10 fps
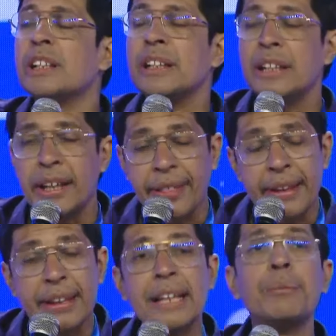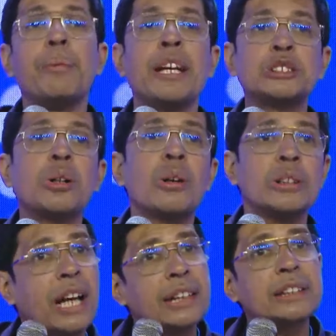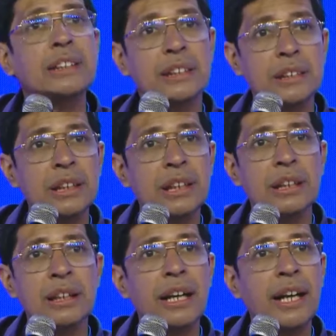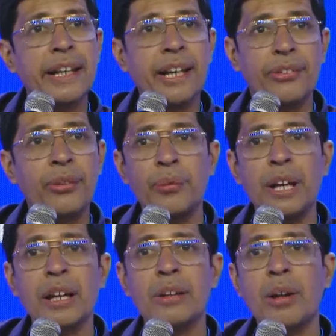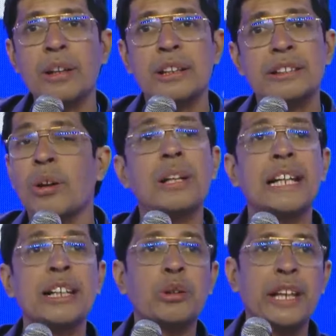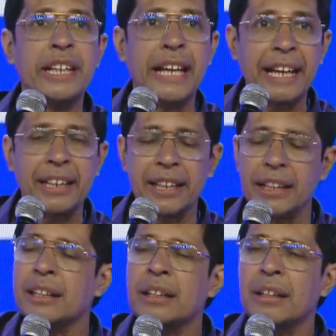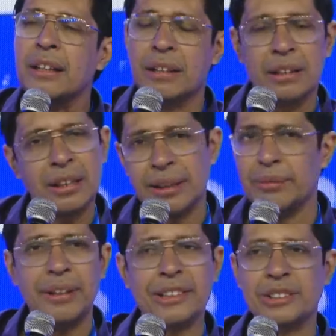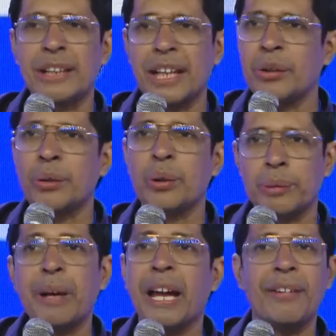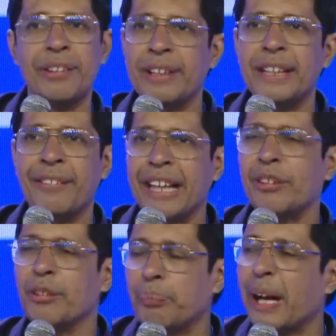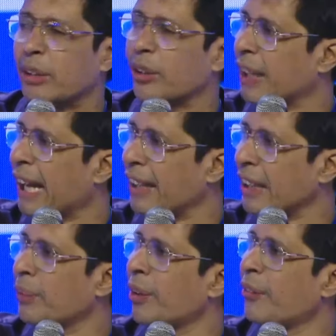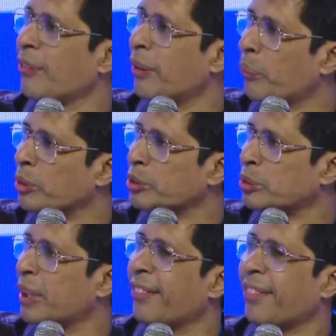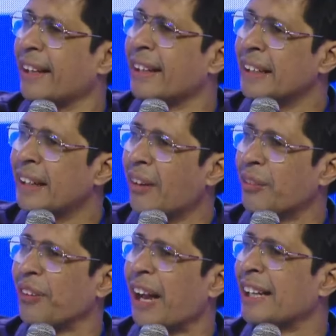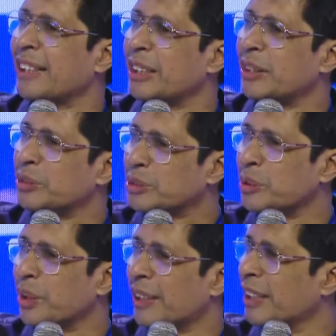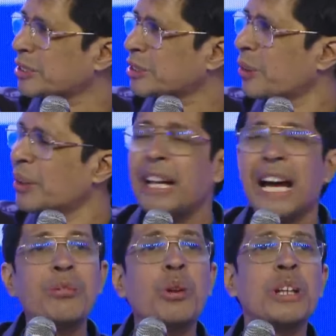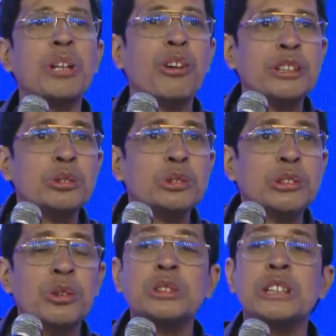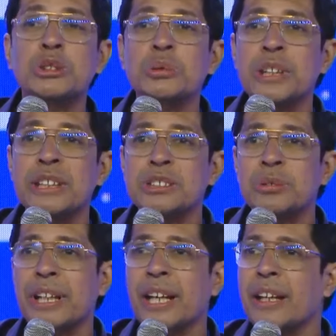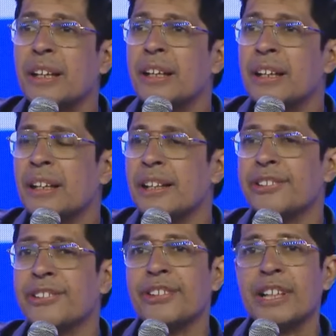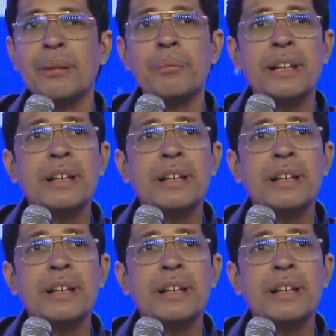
essentially based on that uh, idea. So we are not, it's not linked to any ranking or uh, actually, I don't know, it may have even negative impact on the ranking because we have more students and our faculty to student ratio. I have 25,000 students today, ladies and gentlemen,